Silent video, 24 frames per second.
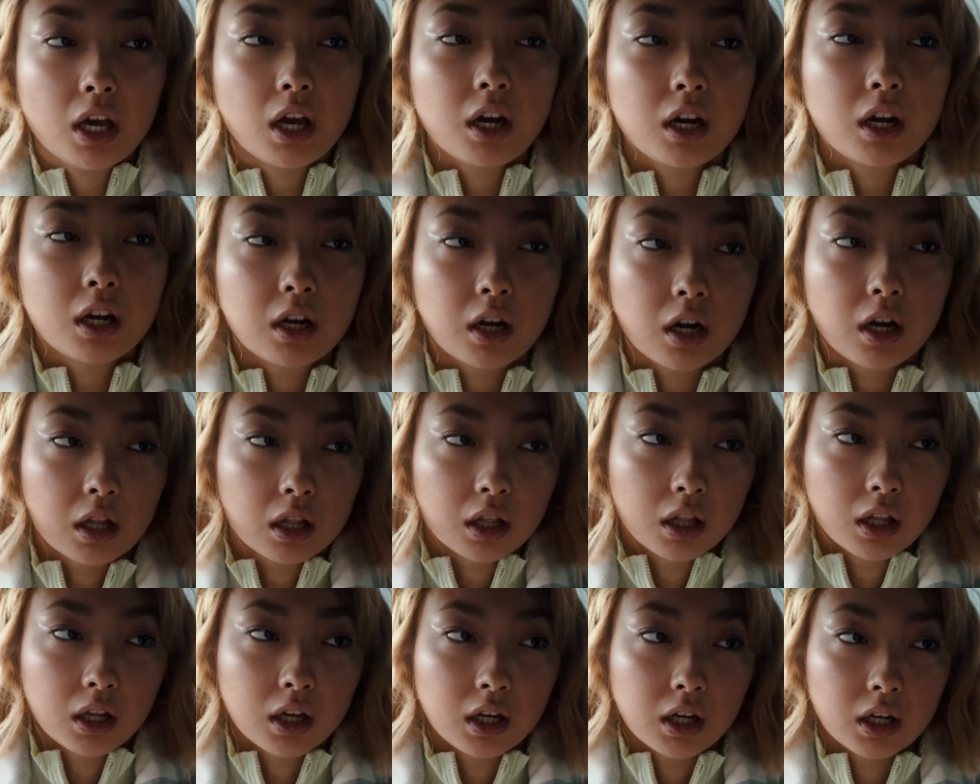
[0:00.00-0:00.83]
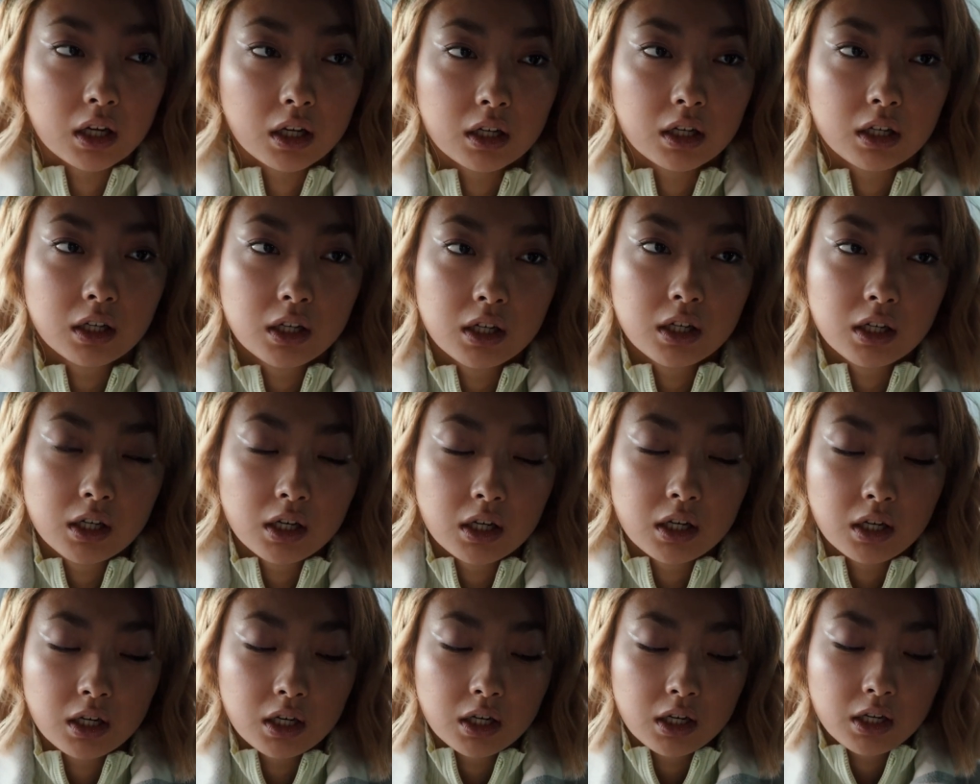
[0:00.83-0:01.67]
that he loves a
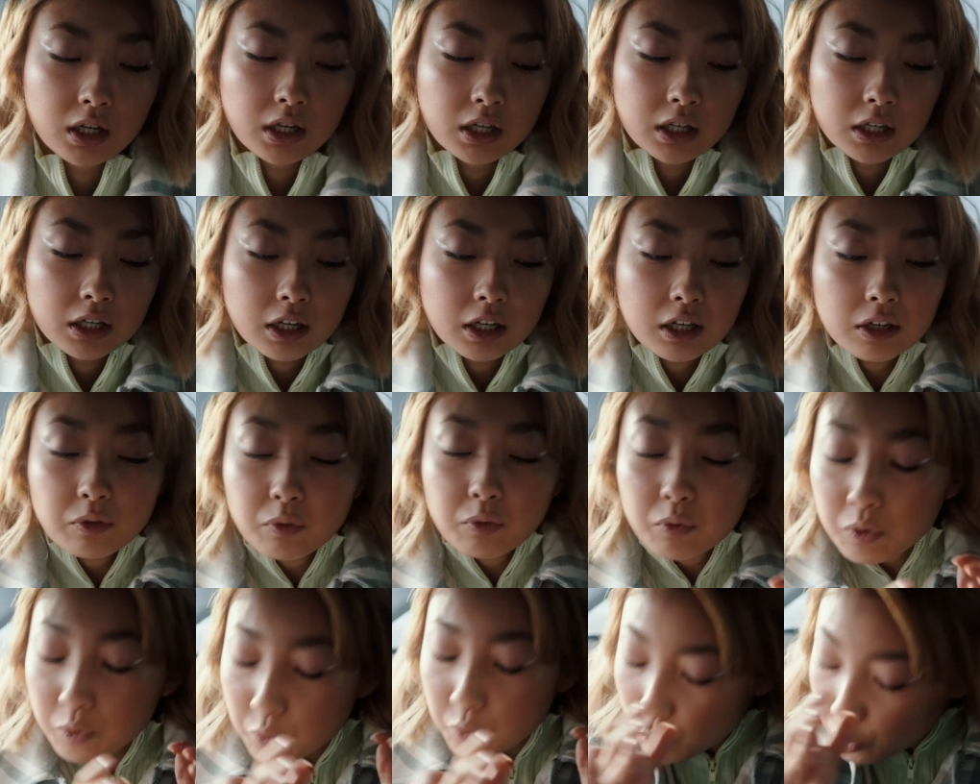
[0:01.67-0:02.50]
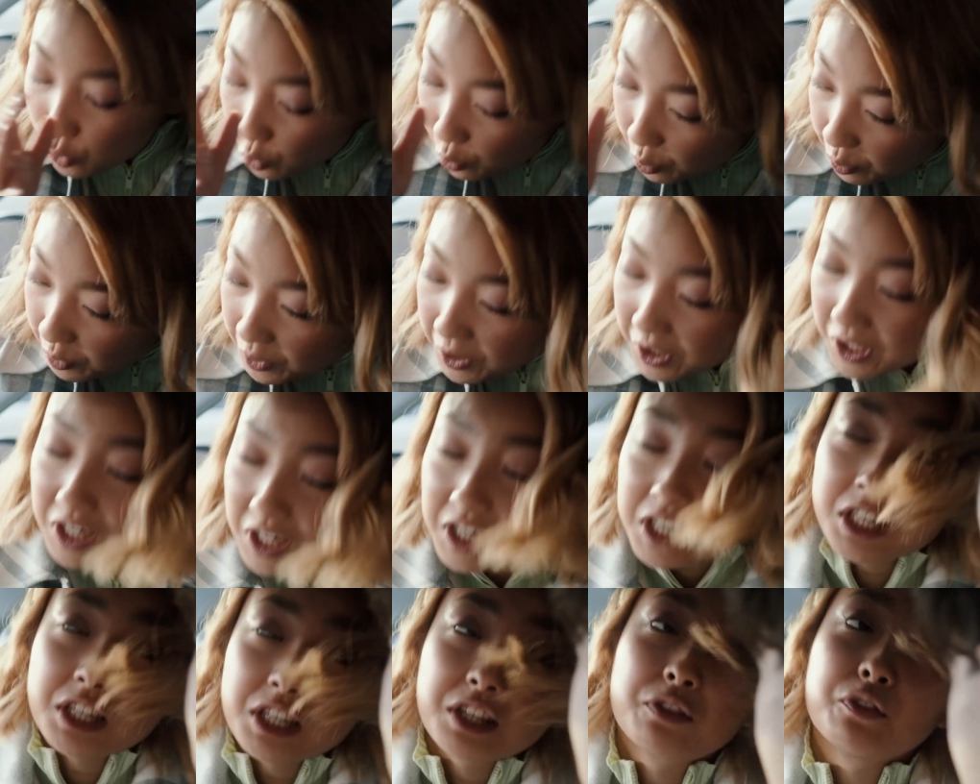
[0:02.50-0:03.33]
quiet woman, you know, so you should
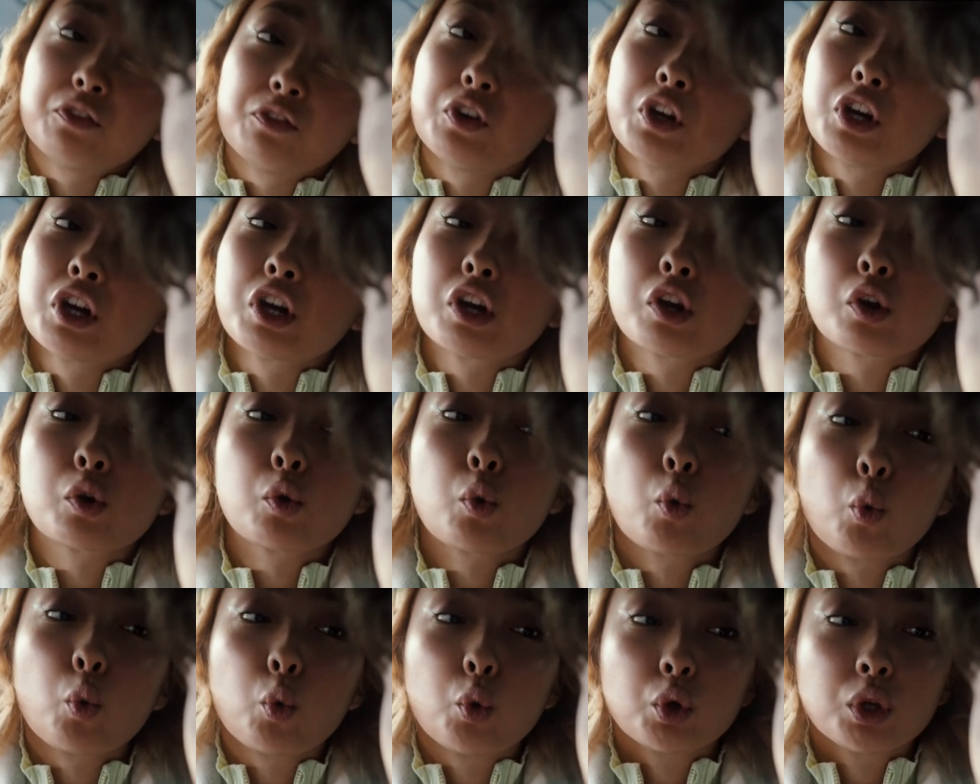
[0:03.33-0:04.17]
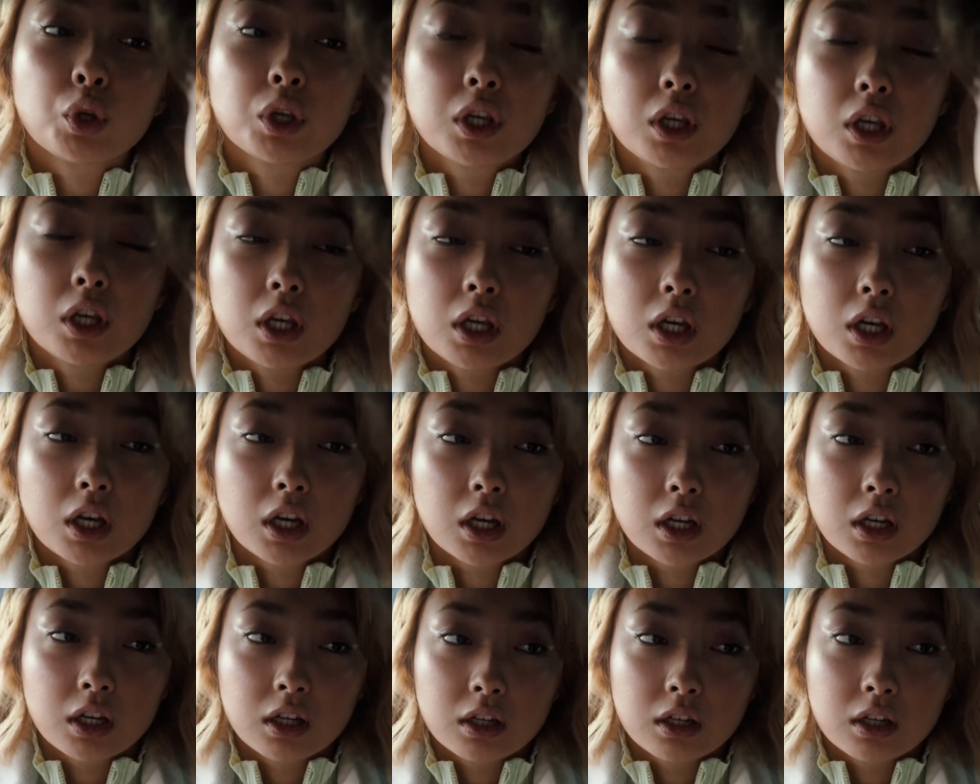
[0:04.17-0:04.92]
be quiet, and you should be in study, and you